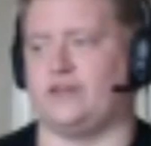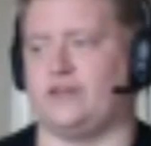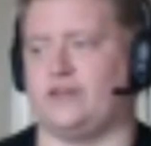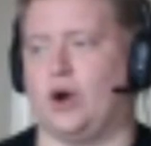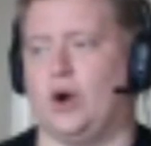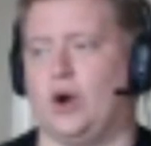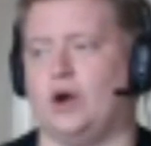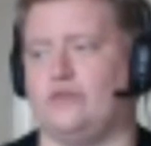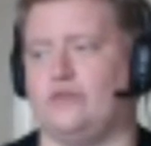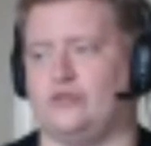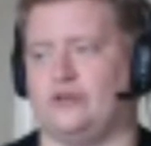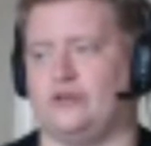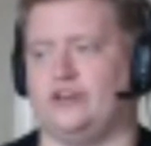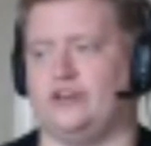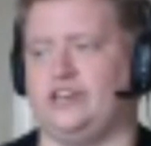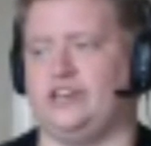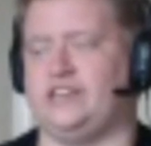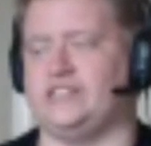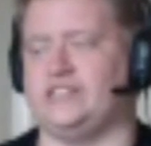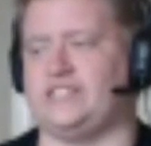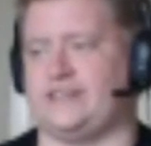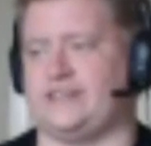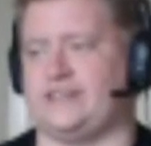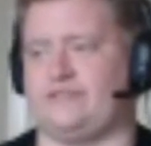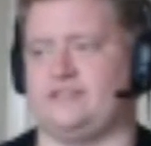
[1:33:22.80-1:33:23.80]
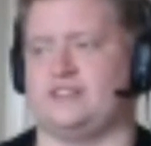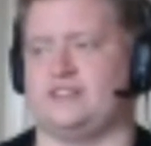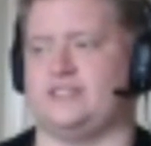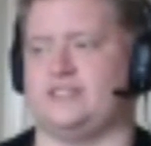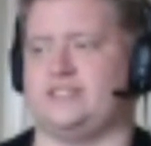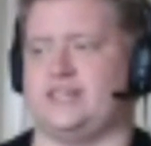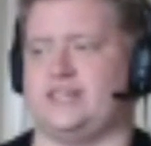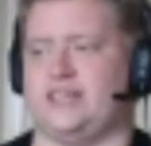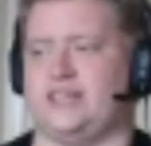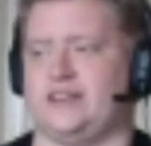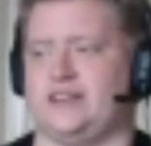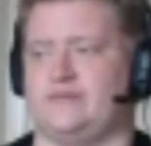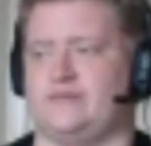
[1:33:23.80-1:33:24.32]
of go over and you can definitely
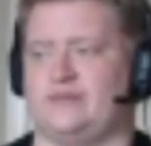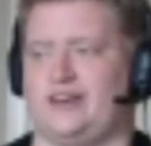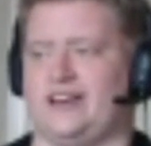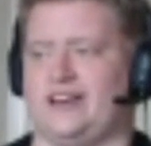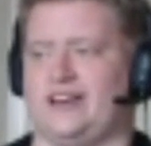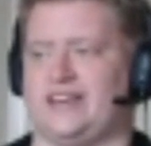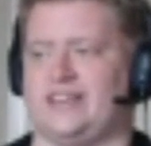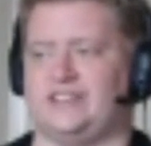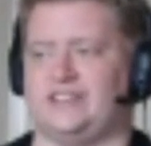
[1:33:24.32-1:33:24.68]
see him,